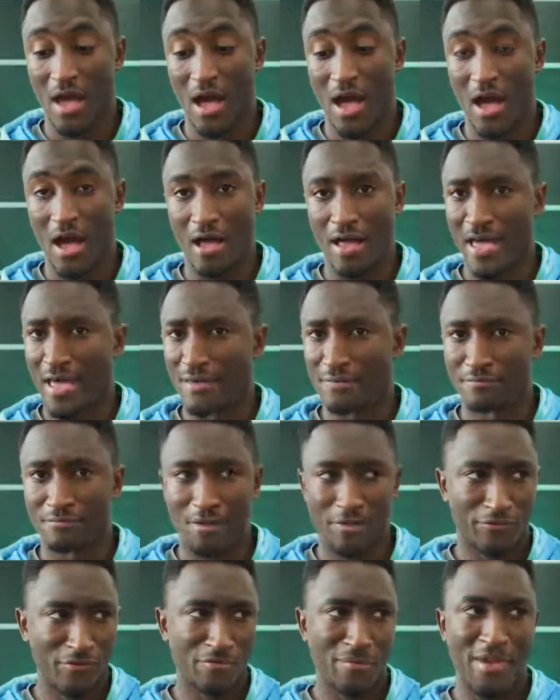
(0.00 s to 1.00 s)
And
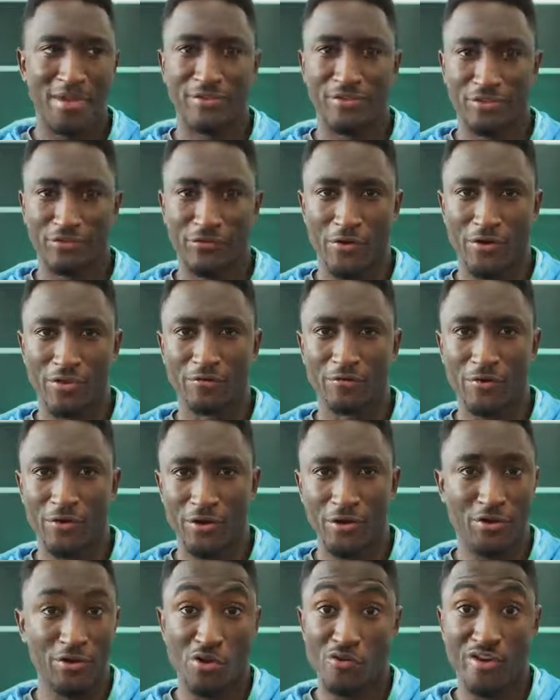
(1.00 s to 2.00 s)
if you made it this far in the
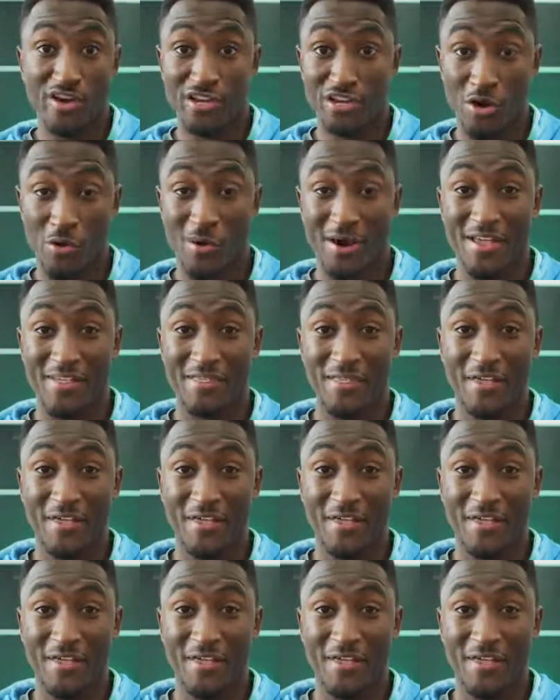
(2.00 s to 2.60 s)
video, you already know what I